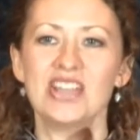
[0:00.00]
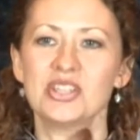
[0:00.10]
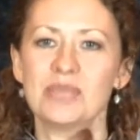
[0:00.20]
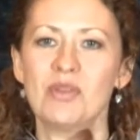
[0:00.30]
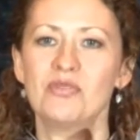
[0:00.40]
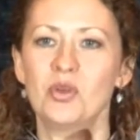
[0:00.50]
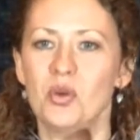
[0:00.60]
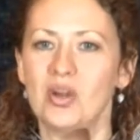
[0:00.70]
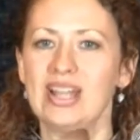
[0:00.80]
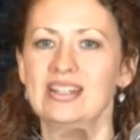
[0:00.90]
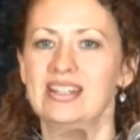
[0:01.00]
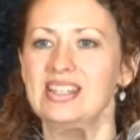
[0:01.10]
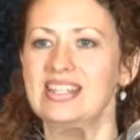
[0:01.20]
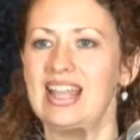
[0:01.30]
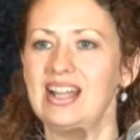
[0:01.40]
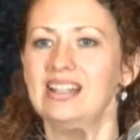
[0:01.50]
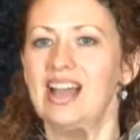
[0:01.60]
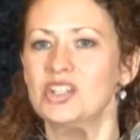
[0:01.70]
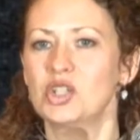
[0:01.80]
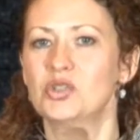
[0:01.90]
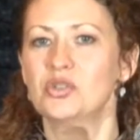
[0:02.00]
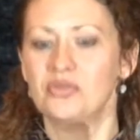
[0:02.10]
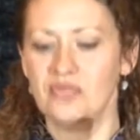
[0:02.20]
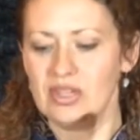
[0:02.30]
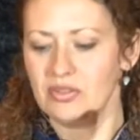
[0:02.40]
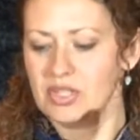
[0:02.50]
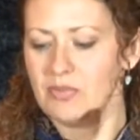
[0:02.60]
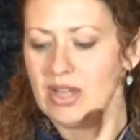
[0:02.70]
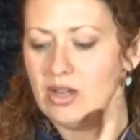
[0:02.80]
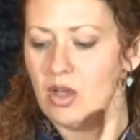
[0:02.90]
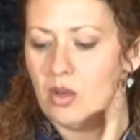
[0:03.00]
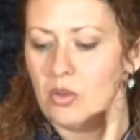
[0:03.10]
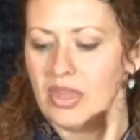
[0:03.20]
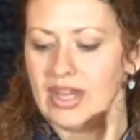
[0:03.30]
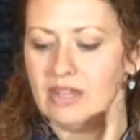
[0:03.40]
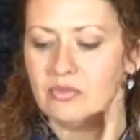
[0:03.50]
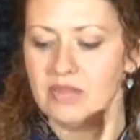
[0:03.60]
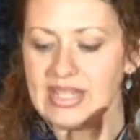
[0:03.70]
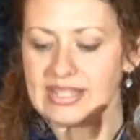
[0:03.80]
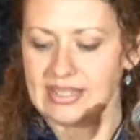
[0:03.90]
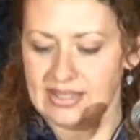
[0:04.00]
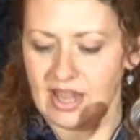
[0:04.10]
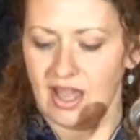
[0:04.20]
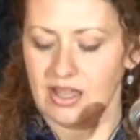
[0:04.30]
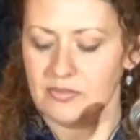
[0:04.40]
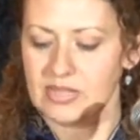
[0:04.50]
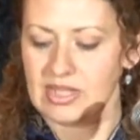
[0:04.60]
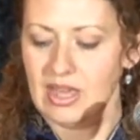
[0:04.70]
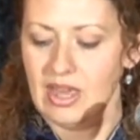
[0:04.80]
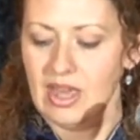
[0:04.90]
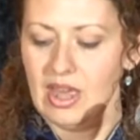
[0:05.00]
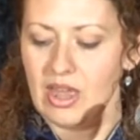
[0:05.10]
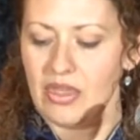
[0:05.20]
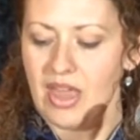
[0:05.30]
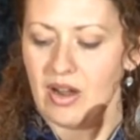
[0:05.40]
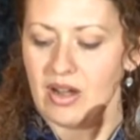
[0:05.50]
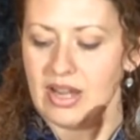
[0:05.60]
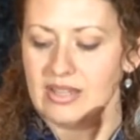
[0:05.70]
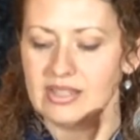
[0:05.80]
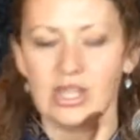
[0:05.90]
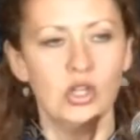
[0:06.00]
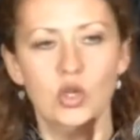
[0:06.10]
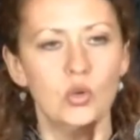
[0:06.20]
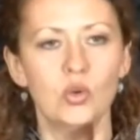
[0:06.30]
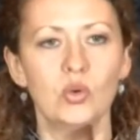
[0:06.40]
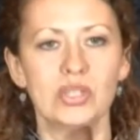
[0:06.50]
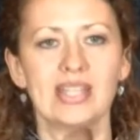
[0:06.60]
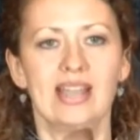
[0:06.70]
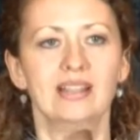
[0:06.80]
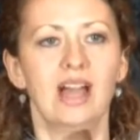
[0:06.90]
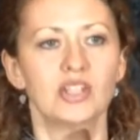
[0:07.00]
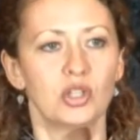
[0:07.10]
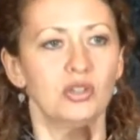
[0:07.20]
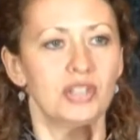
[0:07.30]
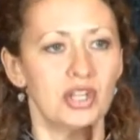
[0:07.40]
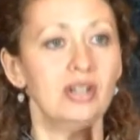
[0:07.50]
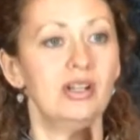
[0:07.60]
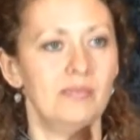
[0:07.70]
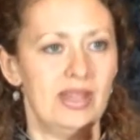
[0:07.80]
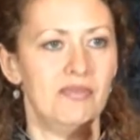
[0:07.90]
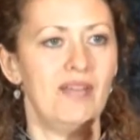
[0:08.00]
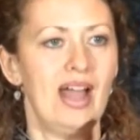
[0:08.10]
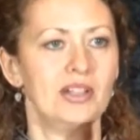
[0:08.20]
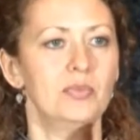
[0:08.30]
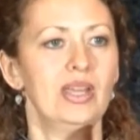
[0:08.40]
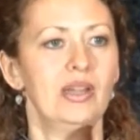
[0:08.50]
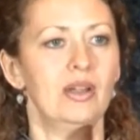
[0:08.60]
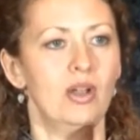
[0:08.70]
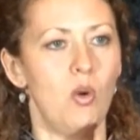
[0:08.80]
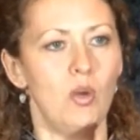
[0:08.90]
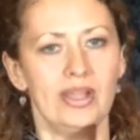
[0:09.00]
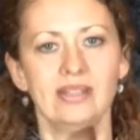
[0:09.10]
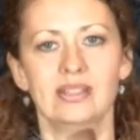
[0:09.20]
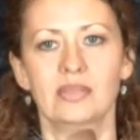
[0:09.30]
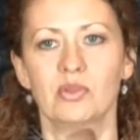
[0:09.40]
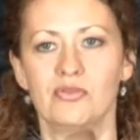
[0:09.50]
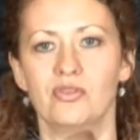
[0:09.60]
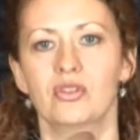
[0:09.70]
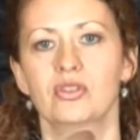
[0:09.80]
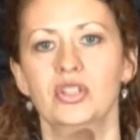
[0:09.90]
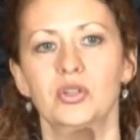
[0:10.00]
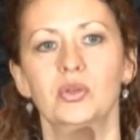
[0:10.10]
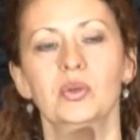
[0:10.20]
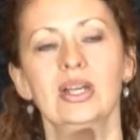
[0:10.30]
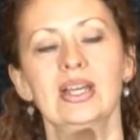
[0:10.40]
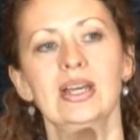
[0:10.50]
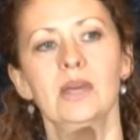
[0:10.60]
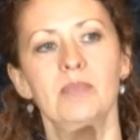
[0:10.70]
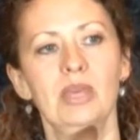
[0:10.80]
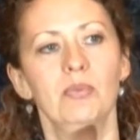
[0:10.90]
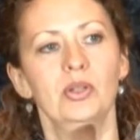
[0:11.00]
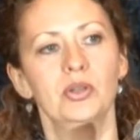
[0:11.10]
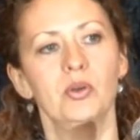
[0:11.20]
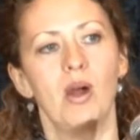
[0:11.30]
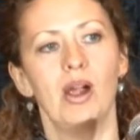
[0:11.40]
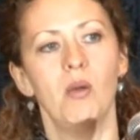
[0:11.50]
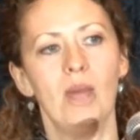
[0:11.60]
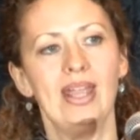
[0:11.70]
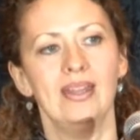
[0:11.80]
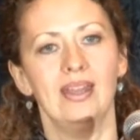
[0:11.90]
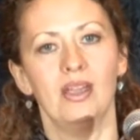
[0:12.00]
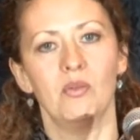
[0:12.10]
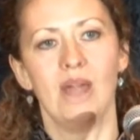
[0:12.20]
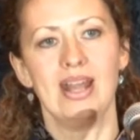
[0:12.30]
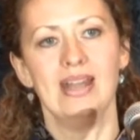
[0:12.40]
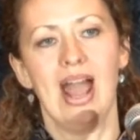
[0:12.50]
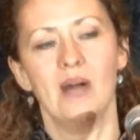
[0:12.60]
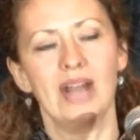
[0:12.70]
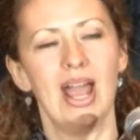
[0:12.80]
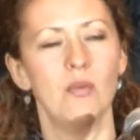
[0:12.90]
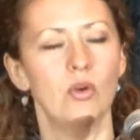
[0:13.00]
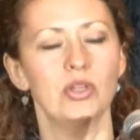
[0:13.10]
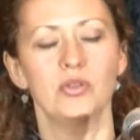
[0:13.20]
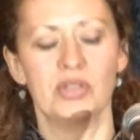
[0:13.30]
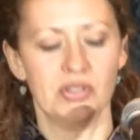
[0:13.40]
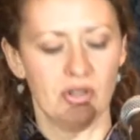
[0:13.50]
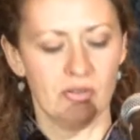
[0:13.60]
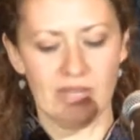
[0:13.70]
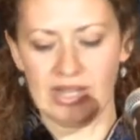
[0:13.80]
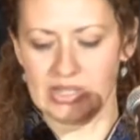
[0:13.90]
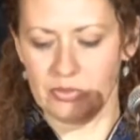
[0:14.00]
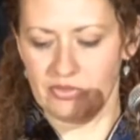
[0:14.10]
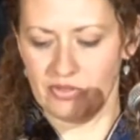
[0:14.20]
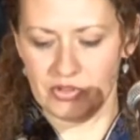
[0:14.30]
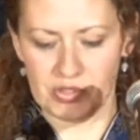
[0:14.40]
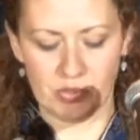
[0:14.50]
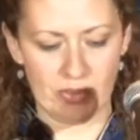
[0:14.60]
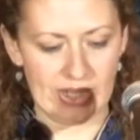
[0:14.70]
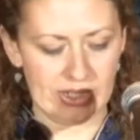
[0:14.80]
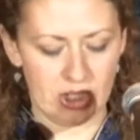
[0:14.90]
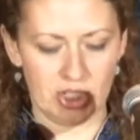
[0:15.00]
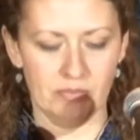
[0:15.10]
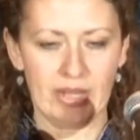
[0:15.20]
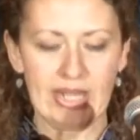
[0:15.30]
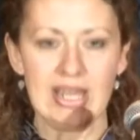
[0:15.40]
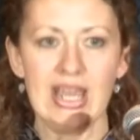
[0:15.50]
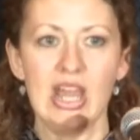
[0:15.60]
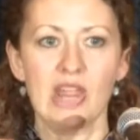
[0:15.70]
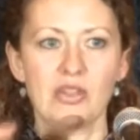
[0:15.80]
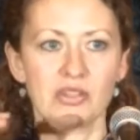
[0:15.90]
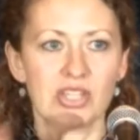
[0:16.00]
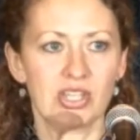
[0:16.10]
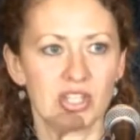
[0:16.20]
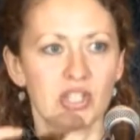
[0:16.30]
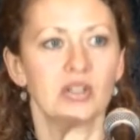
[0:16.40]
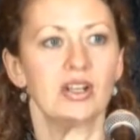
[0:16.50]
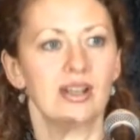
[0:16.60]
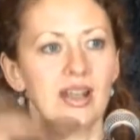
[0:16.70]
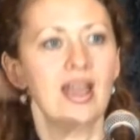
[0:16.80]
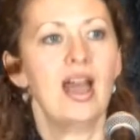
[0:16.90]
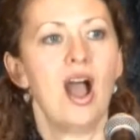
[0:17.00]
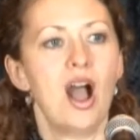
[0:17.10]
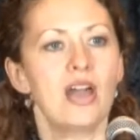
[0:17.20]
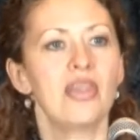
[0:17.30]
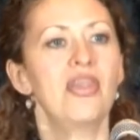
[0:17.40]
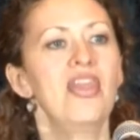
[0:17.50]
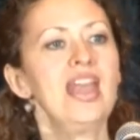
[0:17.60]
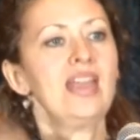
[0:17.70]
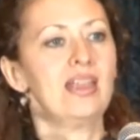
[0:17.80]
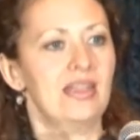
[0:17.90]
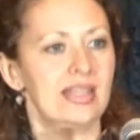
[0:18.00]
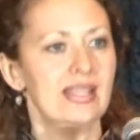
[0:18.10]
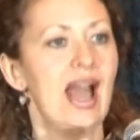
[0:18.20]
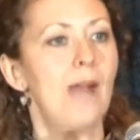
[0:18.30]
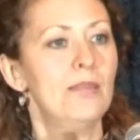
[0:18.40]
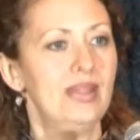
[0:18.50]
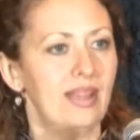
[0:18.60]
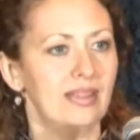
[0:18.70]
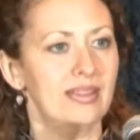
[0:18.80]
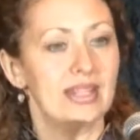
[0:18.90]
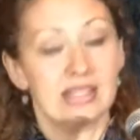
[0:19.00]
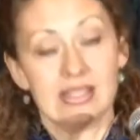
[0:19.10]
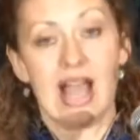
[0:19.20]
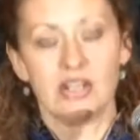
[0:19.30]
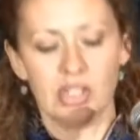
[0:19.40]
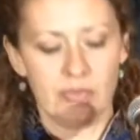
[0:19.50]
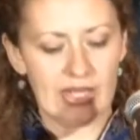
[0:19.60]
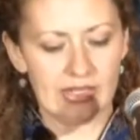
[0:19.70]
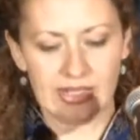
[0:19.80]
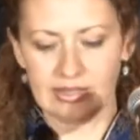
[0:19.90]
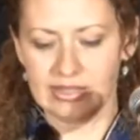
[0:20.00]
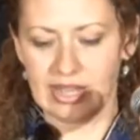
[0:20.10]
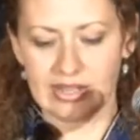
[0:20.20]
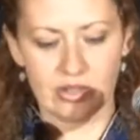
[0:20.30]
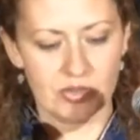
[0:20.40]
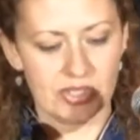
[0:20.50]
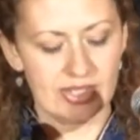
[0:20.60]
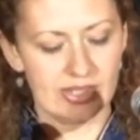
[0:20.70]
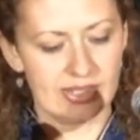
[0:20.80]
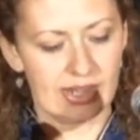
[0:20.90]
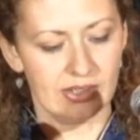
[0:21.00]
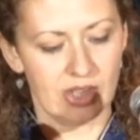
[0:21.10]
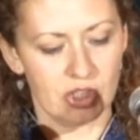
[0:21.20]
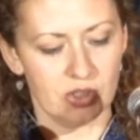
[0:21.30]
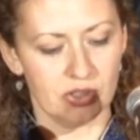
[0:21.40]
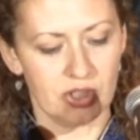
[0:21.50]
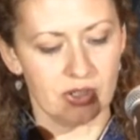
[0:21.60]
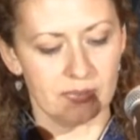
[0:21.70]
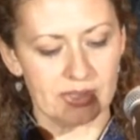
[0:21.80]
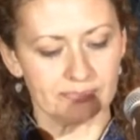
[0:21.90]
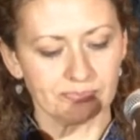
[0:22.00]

some of you who are in psychological fields may know that in recent times, there is a new psychological term, in fact, being coined, referred to people who are awakening right now. And I, I won't use the term because it refers to a politician, but there's a certain thing that's happening that is actually being clinically diagnosed in psychological terms.